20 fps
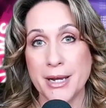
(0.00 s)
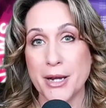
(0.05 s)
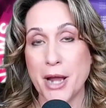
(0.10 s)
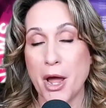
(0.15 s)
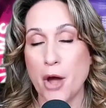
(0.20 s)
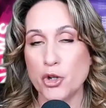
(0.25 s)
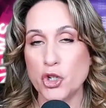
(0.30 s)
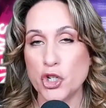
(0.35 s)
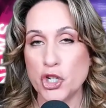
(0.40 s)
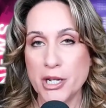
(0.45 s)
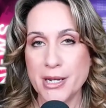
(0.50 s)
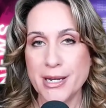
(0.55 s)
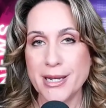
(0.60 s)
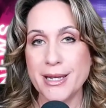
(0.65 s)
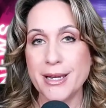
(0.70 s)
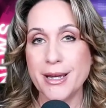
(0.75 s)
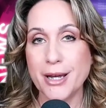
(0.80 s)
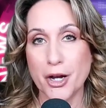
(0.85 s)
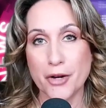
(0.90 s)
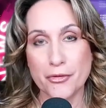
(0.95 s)
Now,
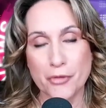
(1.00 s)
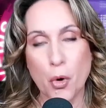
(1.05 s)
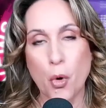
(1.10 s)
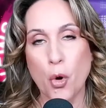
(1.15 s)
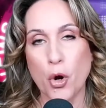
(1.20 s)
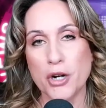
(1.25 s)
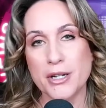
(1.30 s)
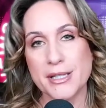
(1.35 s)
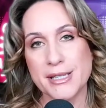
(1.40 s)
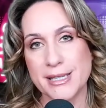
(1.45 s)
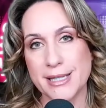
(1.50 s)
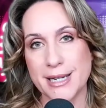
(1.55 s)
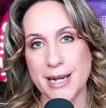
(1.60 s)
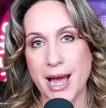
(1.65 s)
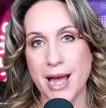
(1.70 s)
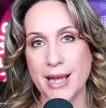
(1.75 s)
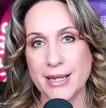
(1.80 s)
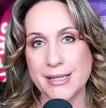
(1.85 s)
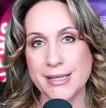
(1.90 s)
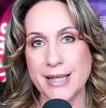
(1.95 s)
she, of course,
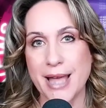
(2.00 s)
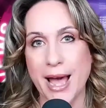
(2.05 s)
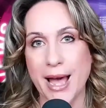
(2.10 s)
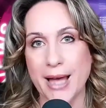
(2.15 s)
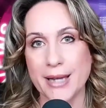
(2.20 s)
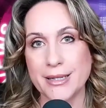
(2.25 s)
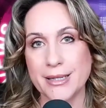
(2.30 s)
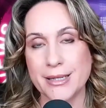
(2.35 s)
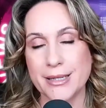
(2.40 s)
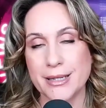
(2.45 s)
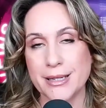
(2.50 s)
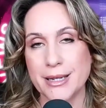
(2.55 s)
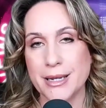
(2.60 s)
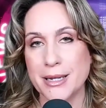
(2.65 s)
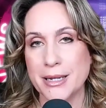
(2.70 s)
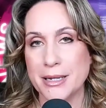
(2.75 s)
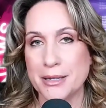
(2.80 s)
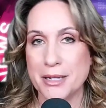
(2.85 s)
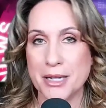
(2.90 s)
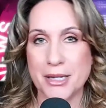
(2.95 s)
denies that
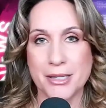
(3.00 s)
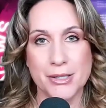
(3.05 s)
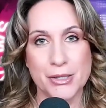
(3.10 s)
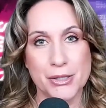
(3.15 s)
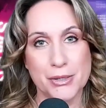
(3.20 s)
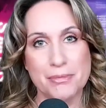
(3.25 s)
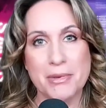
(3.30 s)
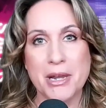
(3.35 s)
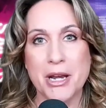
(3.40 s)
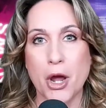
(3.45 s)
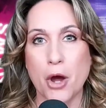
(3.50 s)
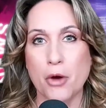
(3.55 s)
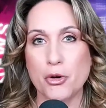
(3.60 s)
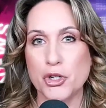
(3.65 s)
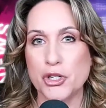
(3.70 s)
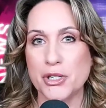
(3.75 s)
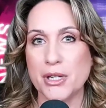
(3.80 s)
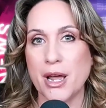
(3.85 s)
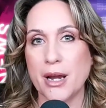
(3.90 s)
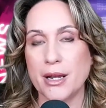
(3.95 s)
because, you know,
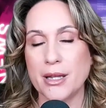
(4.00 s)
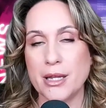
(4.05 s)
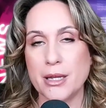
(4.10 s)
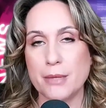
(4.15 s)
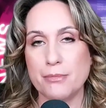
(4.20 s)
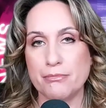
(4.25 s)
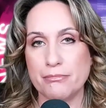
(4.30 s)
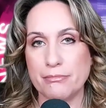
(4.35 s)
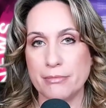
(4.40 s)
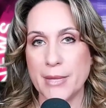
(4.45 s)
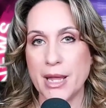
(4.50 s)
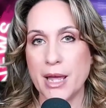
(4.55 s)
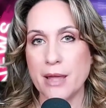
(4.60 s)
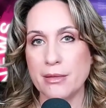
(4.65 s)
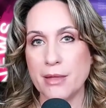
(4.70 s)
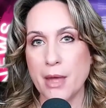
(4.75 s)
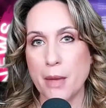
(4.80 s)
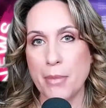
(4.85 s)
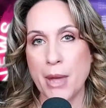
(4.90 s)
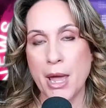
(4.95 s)
she's got to keep
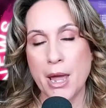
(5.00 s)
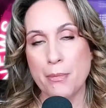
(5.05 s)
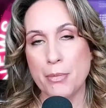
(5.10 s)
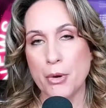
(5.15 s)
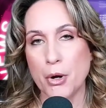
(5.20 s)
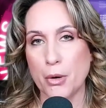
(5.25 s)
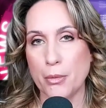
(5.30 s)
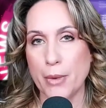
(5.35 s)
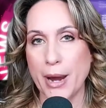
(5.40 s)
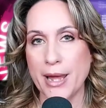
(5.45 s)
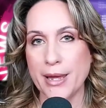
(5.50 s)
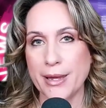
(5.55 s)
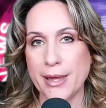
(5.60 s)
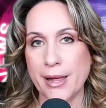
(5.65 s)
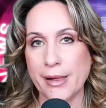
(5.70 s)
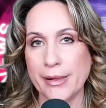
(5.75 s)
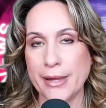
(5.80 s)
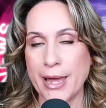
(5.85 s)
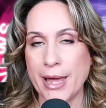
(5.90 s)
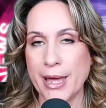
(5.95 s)
getting that paper, right,
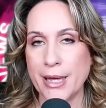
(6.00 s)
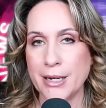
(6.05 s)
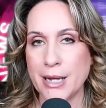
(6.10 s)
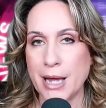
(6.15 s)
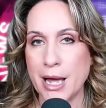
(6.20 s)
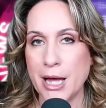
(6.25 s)
Kellyanne